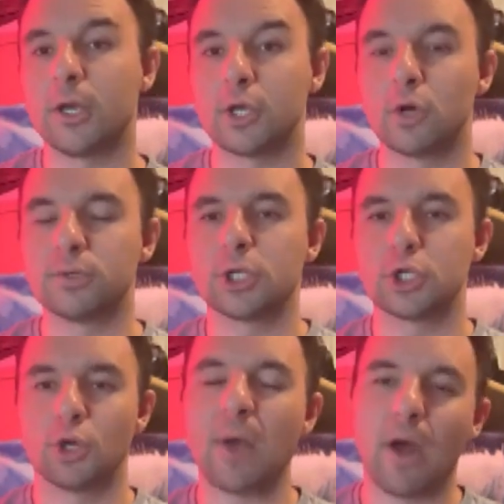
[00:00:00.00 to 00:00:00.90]
It goes to
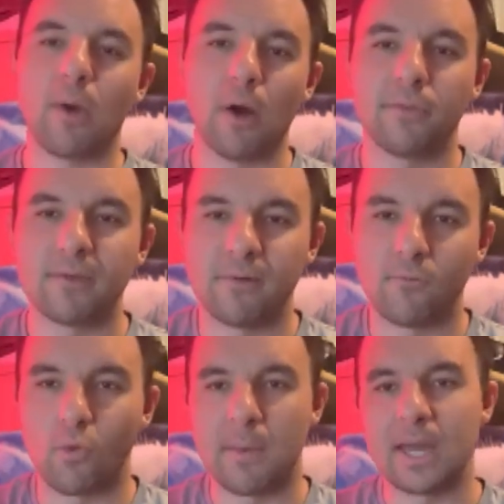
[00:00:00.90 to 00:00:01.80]
show how healthy of a
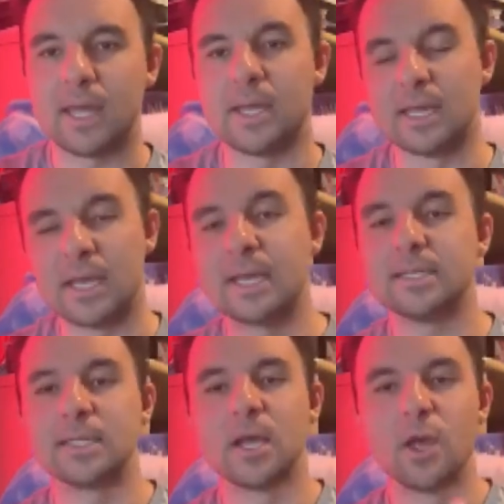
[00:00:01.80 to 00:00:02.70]
format it
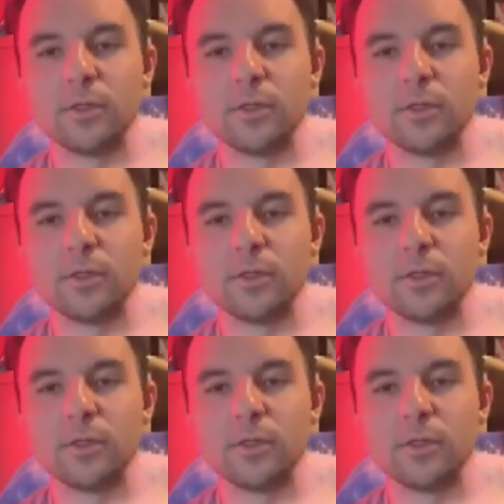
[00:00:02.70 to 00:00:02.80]
is.